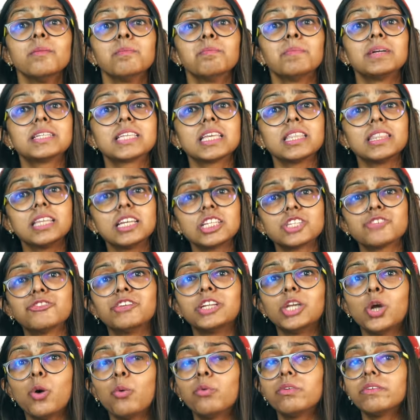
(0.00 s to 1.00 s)
But in this
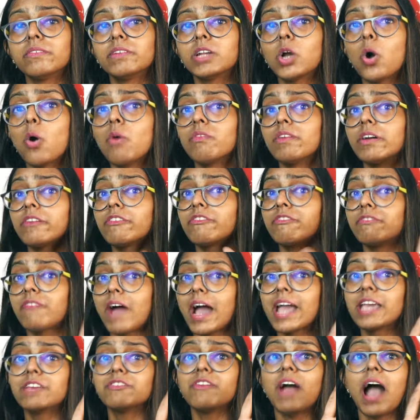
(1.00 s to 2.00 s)
video, we will go over
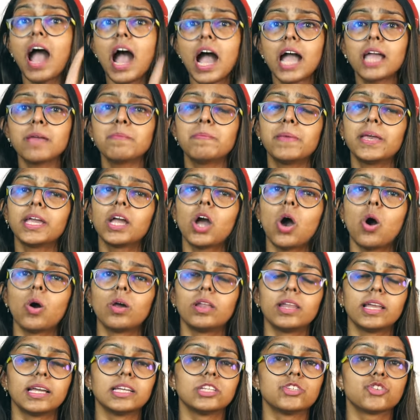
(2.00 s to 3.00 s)
5 high-paying
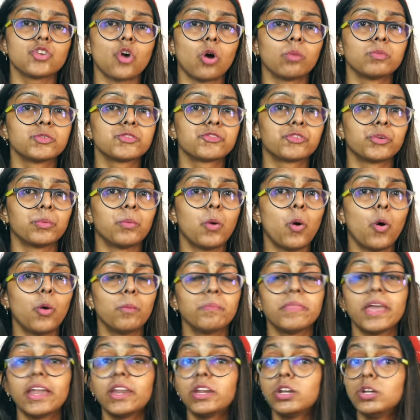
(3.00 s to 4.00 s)
online jobs from
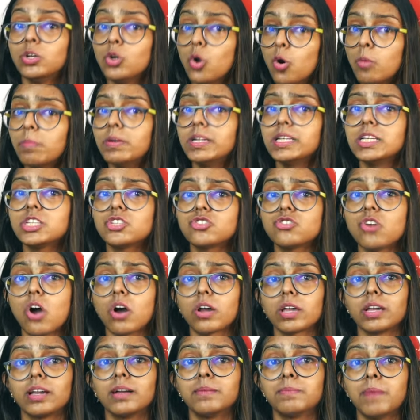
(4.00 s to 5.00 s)
home that nobody's
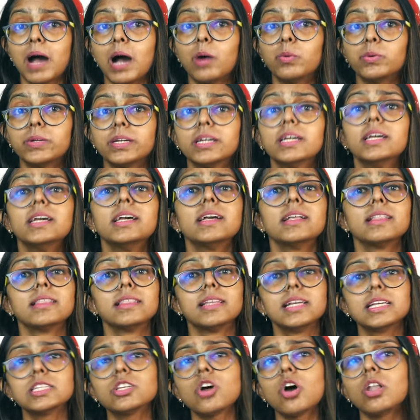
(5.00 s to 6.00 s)
talking about.
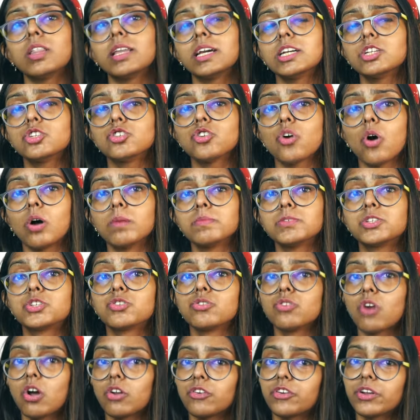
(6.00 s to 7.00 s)
These online jobs
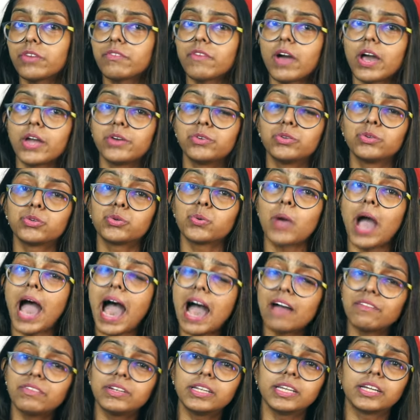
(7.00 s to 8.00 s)
do not require you to
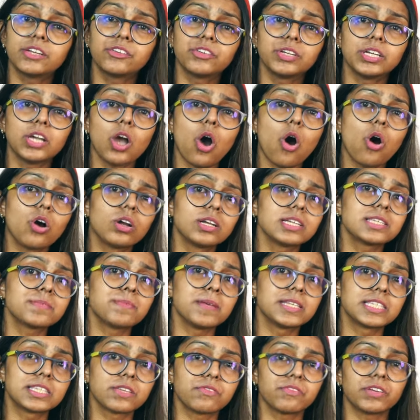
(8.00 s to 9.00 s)
have a degree or a
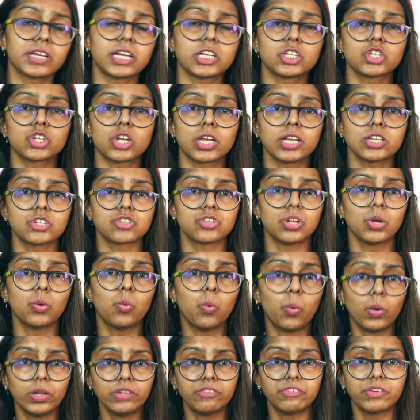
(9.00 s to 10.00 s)
specific educational
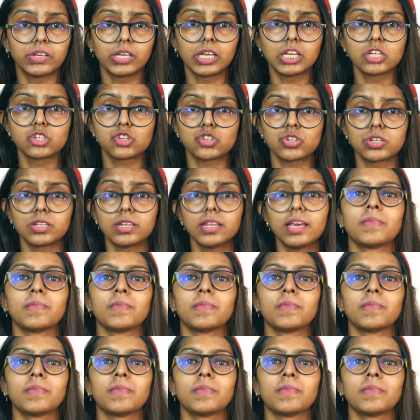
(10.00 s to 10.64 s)
qualification.